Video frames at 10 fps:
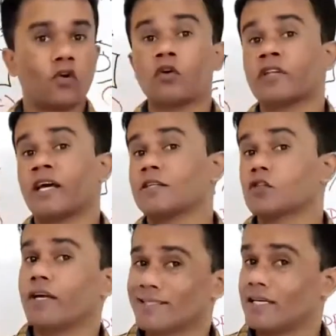is
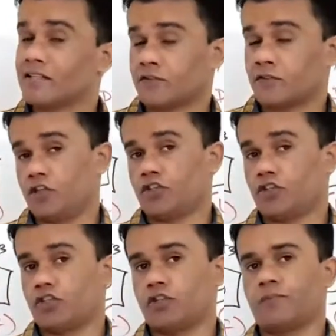absorbed, or there is
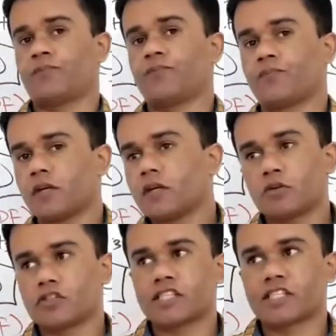no heat
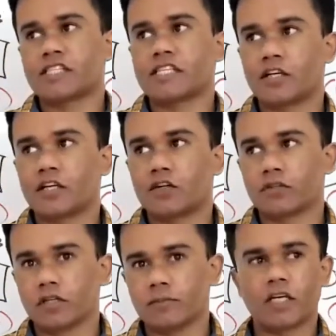exchange.
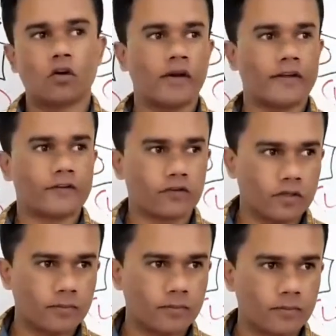Process is endothermic
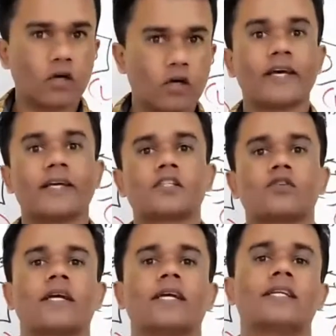or exothermic,
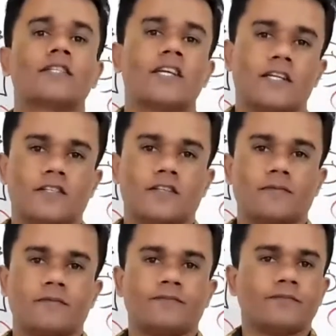or there is no heat
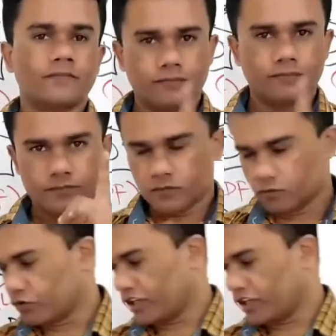change. What do you